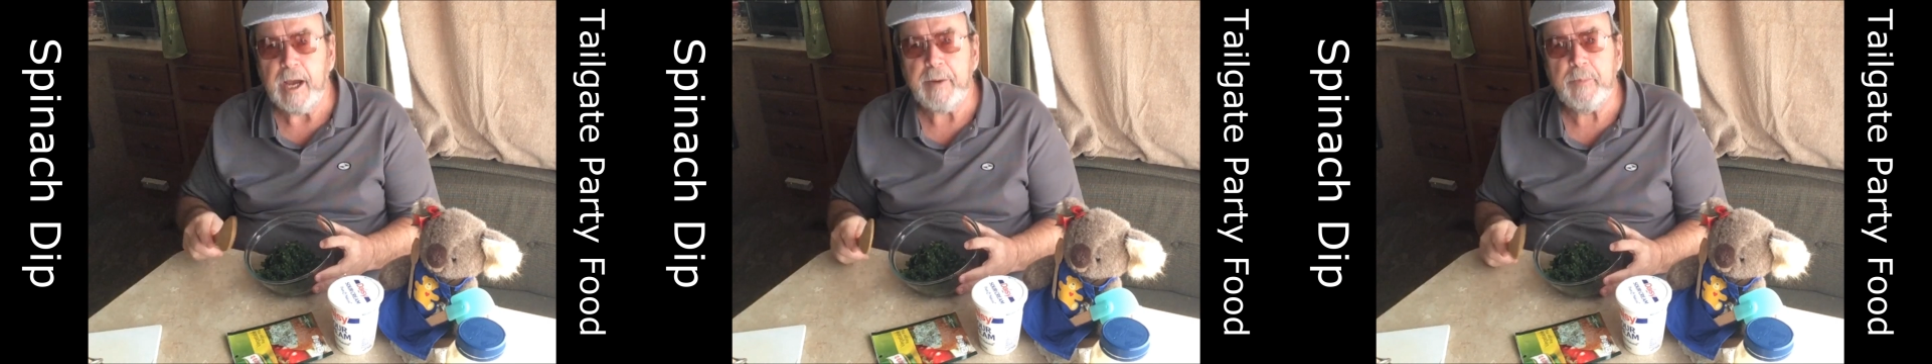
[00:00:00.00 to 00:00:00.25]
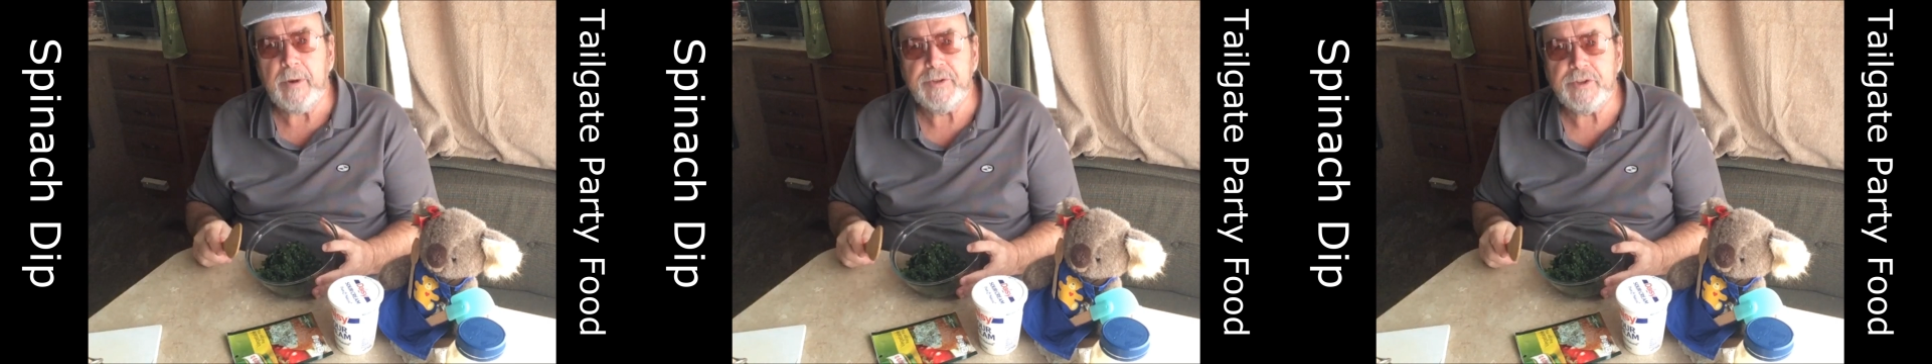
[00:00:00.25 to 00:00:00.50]
I
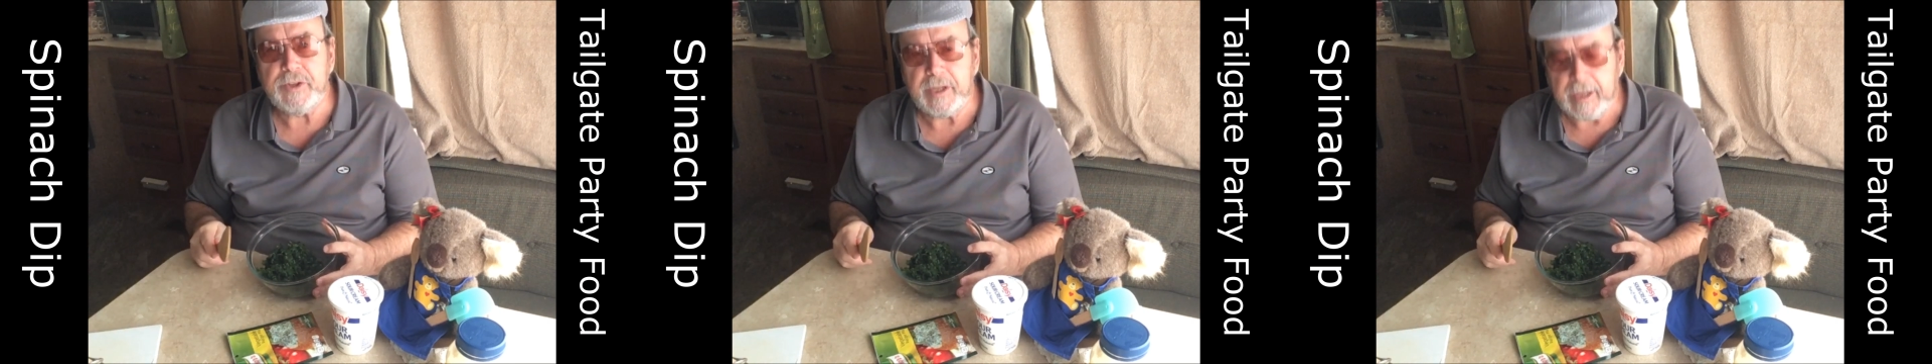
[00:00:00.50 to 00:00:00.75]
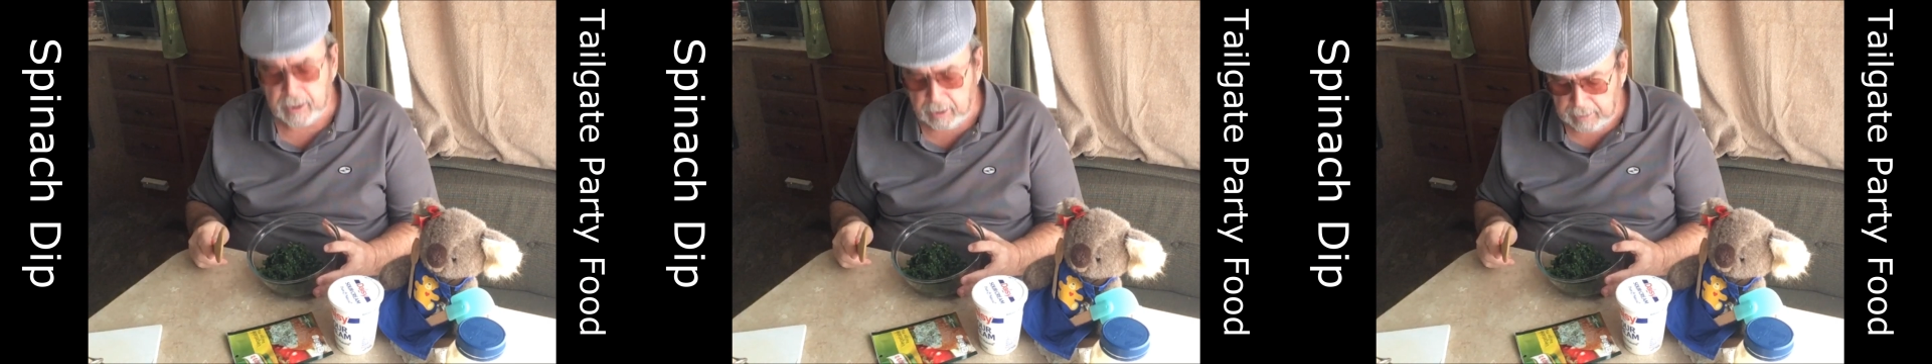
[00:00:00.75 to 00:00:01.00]
press it to
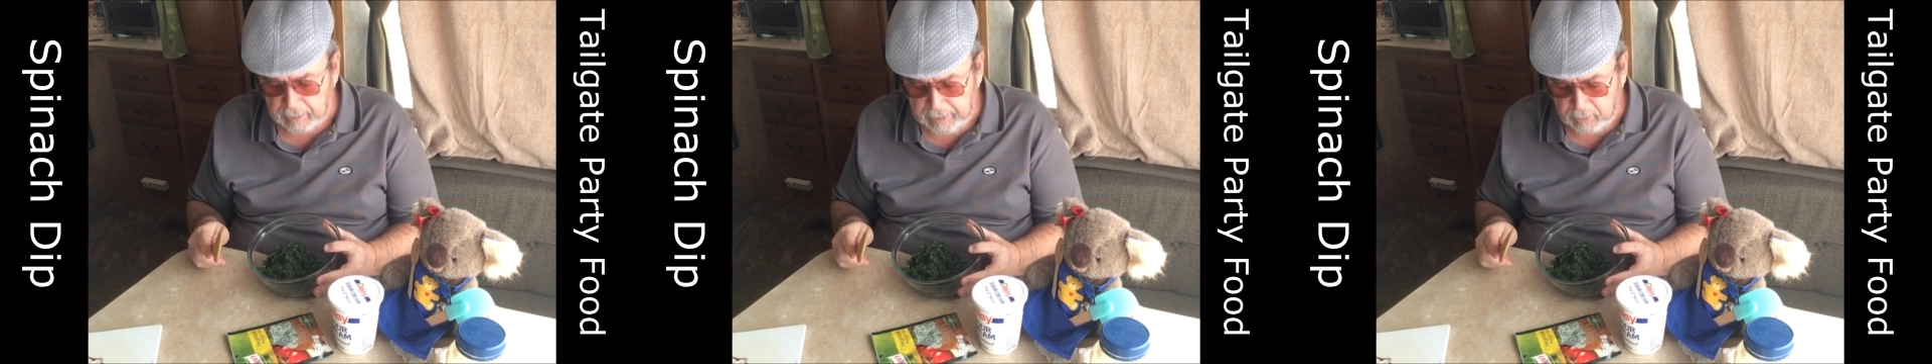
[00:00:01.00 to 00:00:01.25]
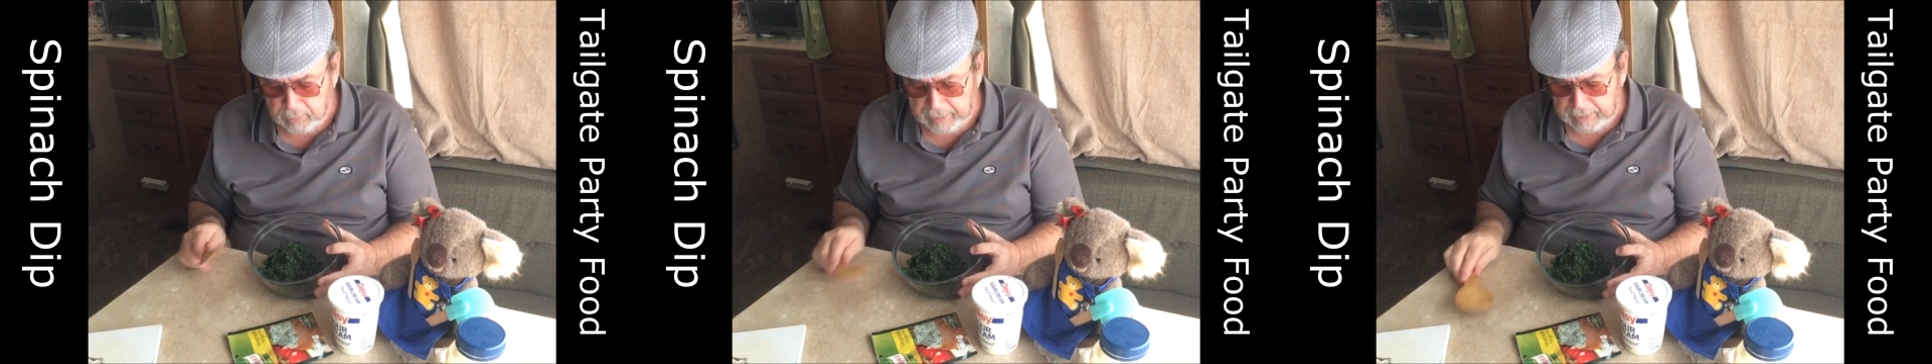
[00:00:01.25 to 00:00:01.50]
get all the
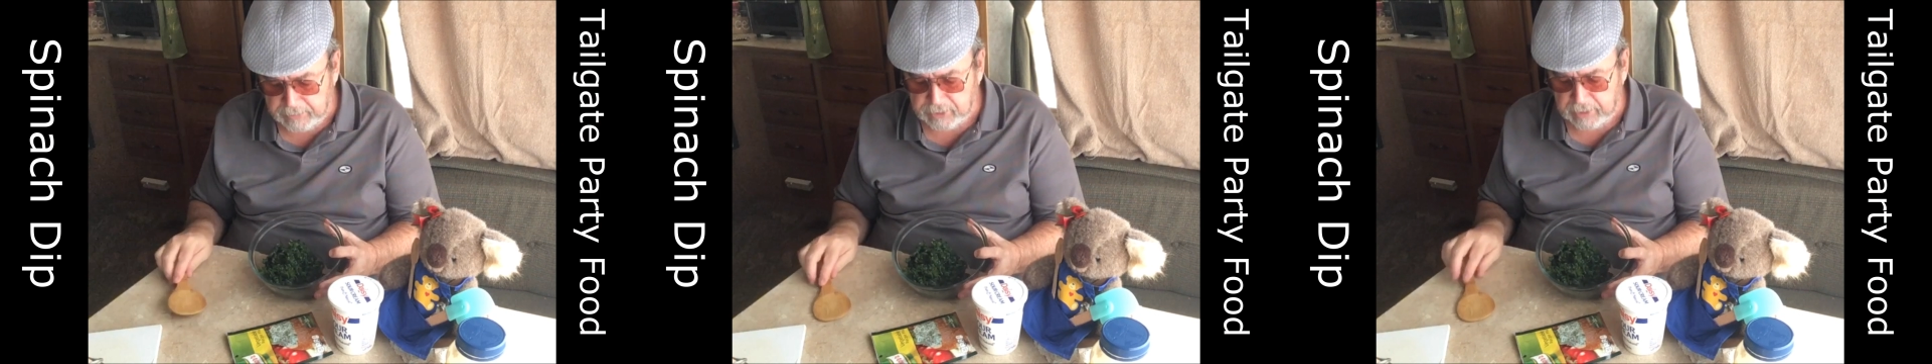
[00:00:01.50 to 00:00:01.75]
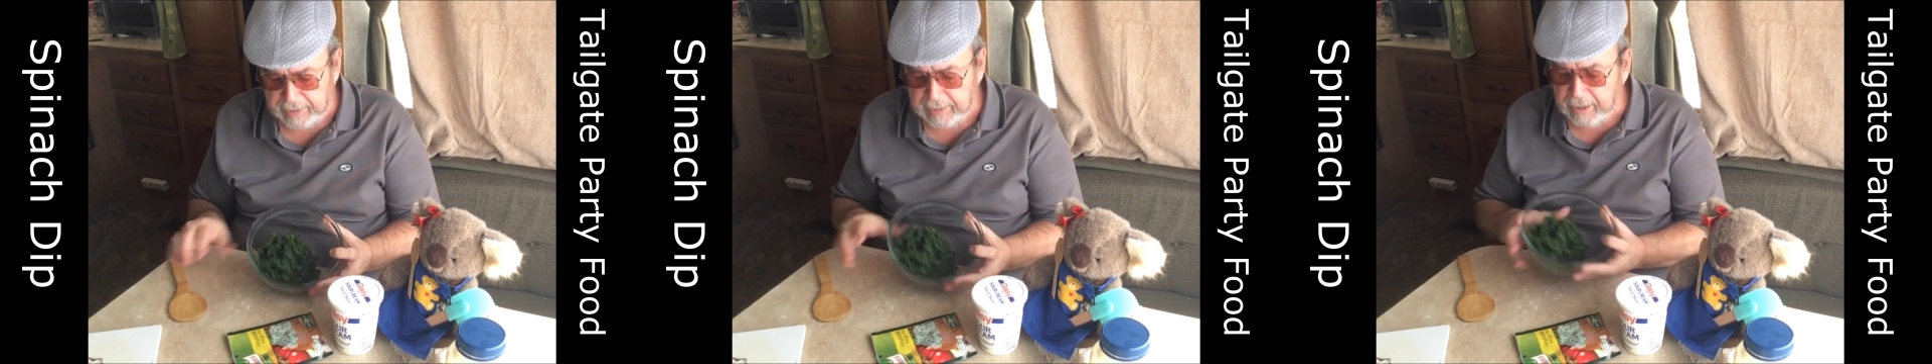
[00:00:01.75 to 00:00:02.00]
liquid out.
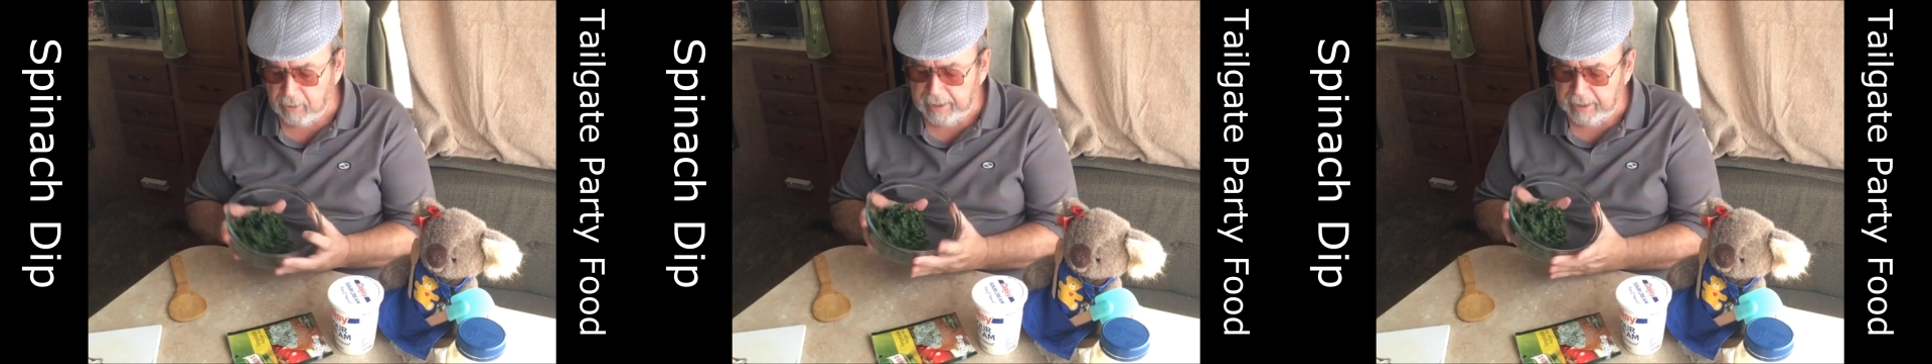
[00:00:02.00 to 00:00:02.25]
So I now